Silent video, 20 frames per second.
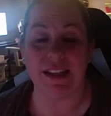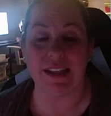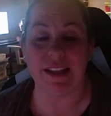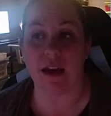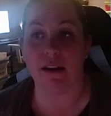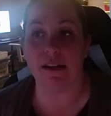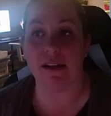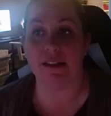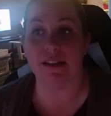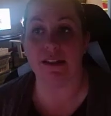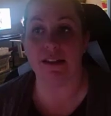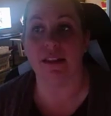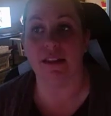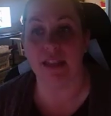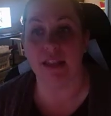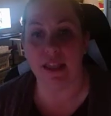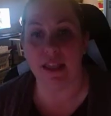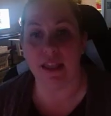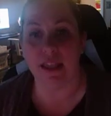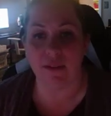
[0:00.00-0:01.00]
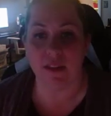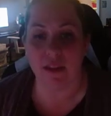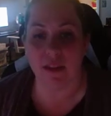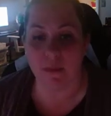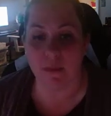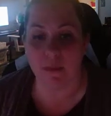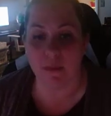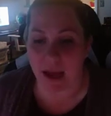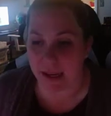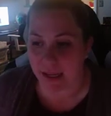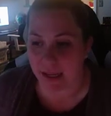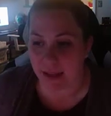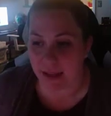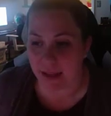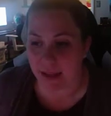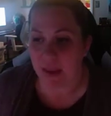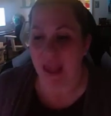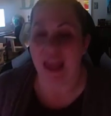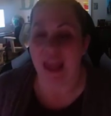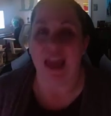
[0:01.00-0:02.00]
down as they leave the body.
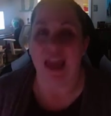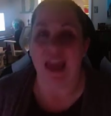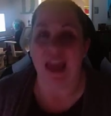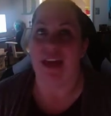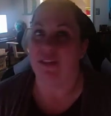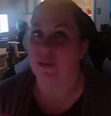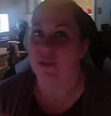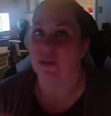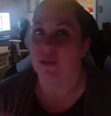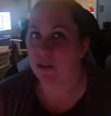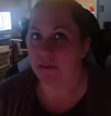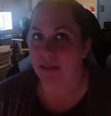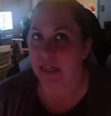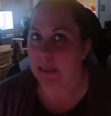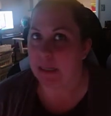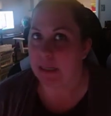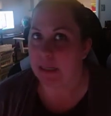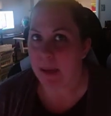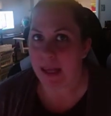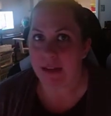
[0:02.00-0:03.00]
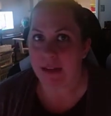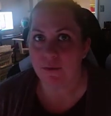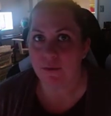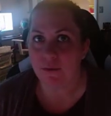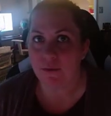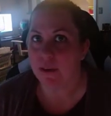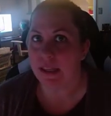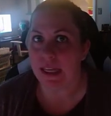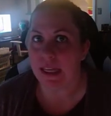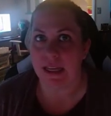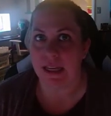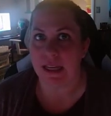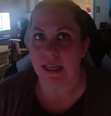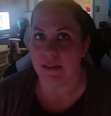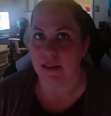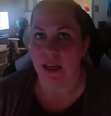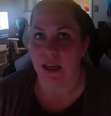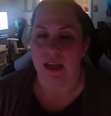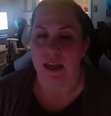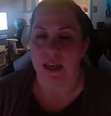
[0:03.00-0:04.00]
And those are very painful
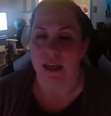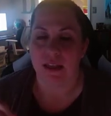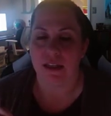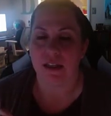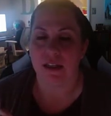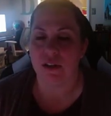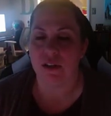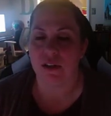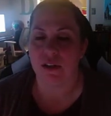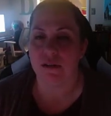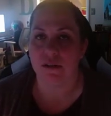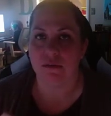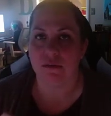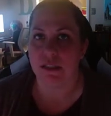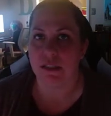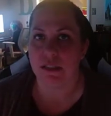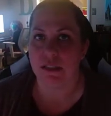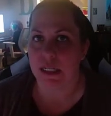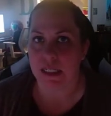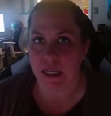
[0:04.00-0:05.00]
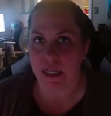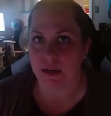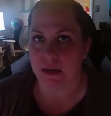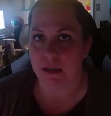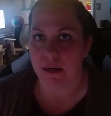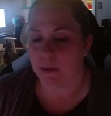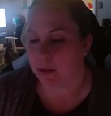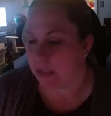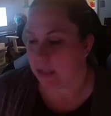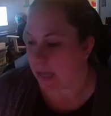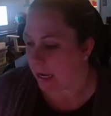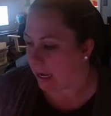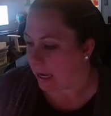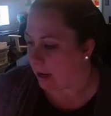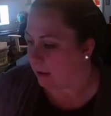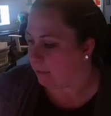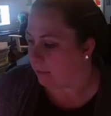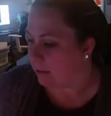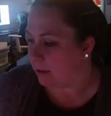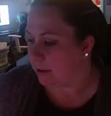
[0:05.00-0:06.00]
things. Kidney stones are really terrible to
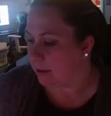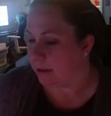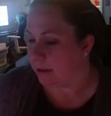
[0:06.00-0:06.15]
have.